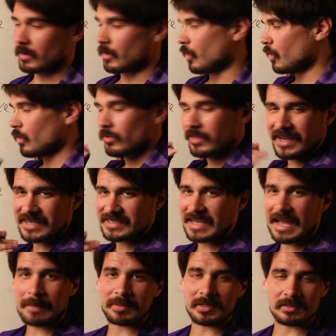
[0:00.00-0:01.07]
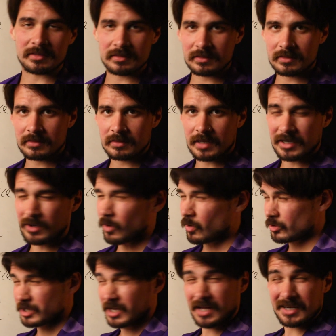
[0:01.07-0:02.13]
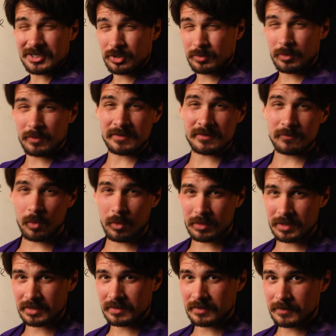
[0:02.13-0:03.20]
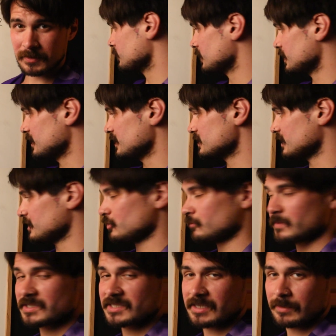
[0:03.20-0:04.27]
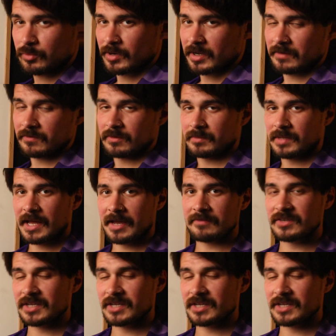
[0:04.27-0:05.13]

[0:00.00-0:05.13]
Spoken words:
all that has happened, and all you got to do moving forward, is that you've been separated from life.